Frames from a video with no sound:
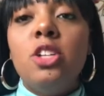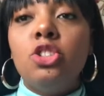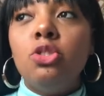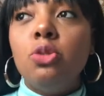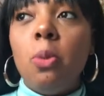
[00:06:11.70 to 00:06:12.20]

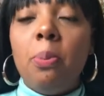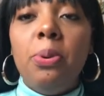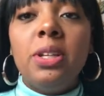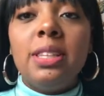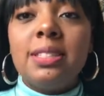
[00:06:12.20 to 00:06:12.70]
to
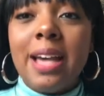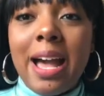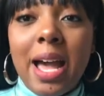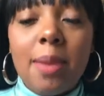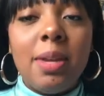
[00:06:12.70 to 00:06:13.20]
put the
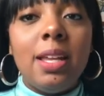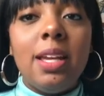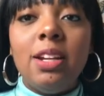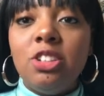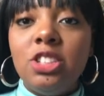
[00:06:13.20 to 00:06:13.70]
time and
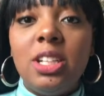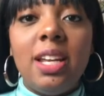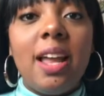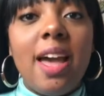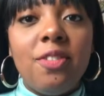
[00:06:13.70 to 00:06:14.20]
energy
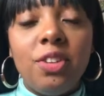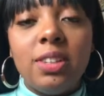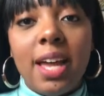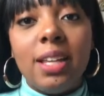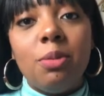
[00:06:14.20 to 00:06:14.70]
and effort
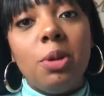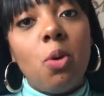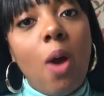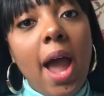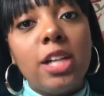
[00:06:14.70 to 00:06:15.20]
that it
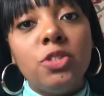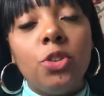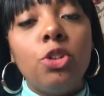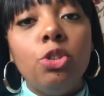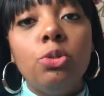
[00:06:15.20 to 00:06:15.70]
requires
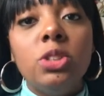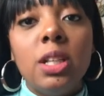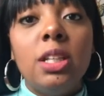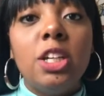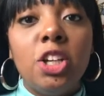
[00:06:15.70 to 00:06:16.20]
for you to
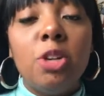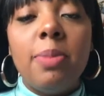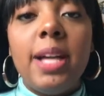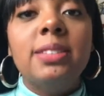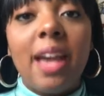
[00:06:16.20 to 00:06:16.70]
look your
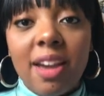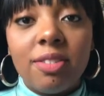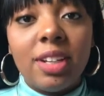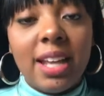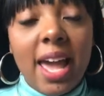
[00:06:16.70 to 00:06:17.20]
best
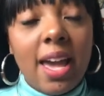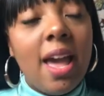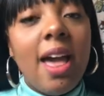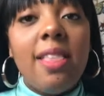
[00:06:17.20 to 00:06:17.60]
every day.